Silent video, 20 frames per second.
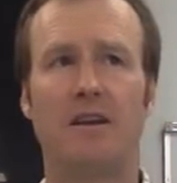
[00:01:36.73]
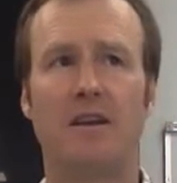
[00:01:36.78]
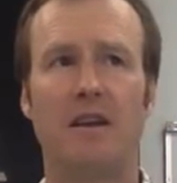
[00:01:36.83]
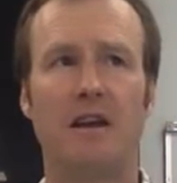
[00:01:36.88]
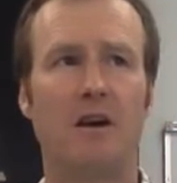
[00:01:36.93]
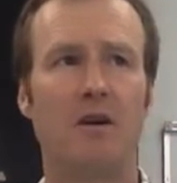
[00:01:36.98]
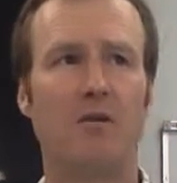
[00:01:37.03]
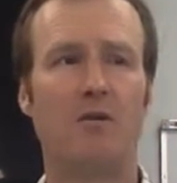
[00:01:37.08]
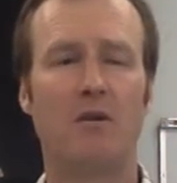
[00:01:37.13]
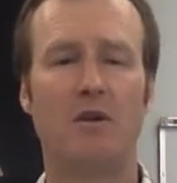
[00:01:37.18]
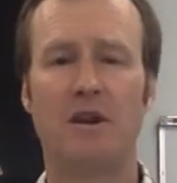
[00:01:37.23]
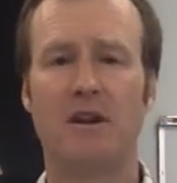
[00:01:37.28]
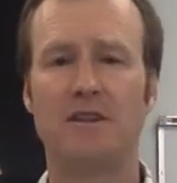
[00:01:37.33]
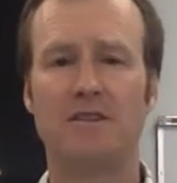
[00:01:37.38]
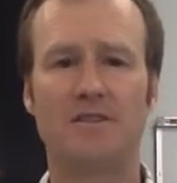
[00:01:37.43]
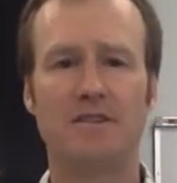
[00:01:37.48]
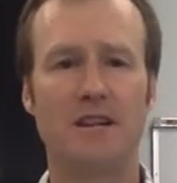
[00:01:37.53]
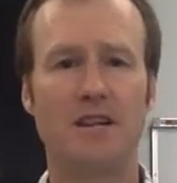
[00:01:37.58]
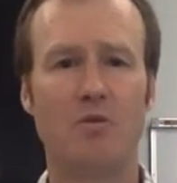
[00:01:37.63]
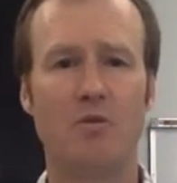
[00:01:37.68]
Now, when I
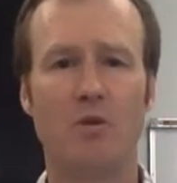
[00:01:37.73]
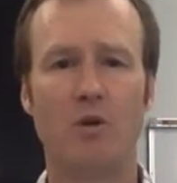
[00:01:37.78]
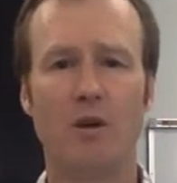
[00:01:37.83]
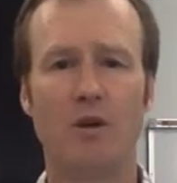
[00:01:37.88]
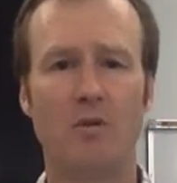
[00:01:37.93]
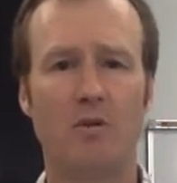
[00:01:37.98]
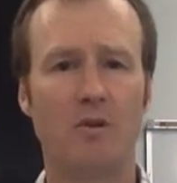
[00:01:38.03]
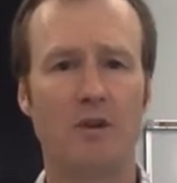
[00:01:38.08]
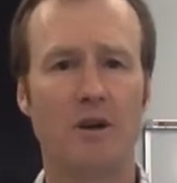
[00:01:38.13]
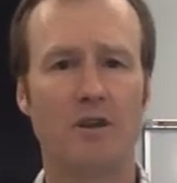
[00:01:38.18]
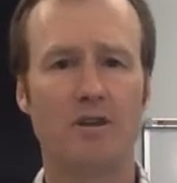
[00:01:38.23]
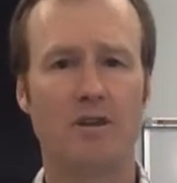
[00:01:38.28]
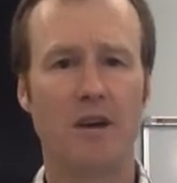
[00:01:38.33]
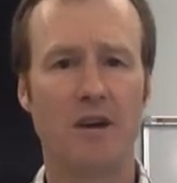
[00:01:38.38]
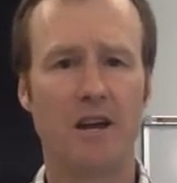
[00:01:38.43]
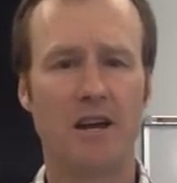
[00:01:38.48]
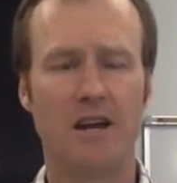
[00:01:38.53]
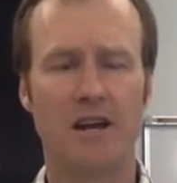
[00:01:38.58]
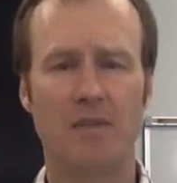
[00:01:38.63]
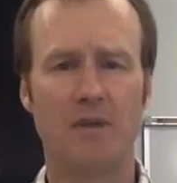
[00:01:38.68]
say work, we're not
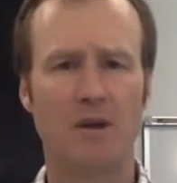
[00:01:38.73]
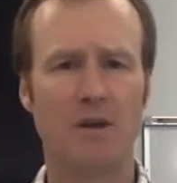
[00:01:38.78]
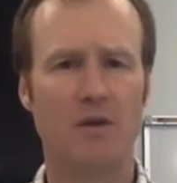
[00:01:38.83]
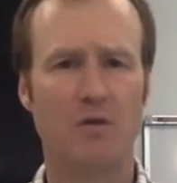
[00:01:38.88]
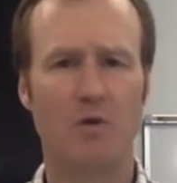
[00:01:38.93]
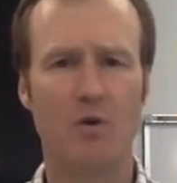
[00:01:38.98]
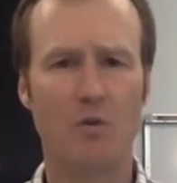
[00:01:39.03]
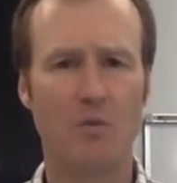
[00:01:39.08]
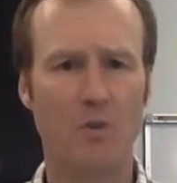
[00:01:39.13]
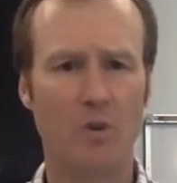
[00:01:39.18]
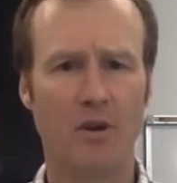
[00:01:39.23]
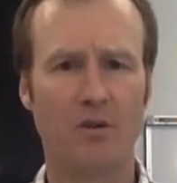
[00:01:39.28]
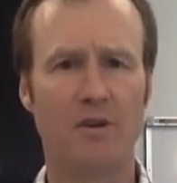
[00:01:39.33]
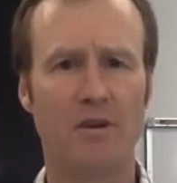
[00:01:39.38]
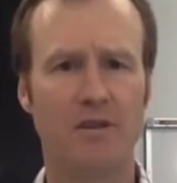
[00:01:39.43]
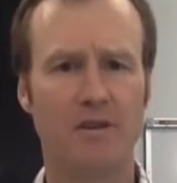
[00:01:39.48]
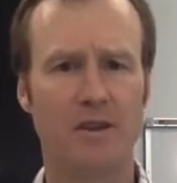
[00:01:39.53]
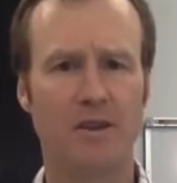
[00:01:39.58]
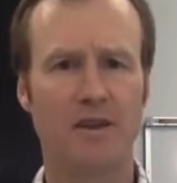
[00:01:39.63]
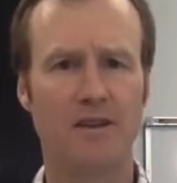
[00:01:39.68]
talking about homework or
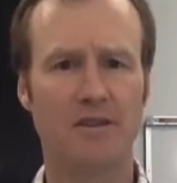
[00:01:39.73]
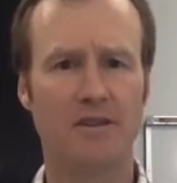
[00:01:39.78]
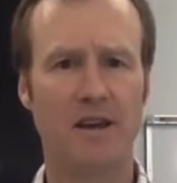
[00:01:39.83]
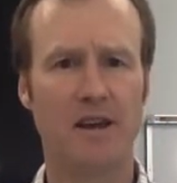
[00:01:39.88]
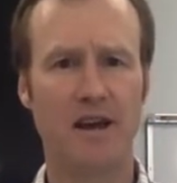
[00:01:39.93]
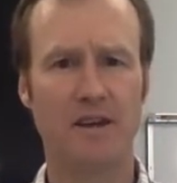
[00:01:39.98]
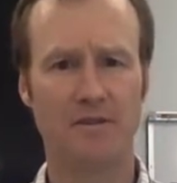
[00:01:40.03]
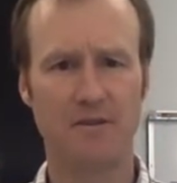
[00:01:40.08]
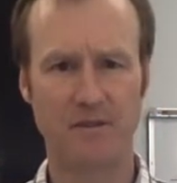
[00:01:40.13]
anything like that.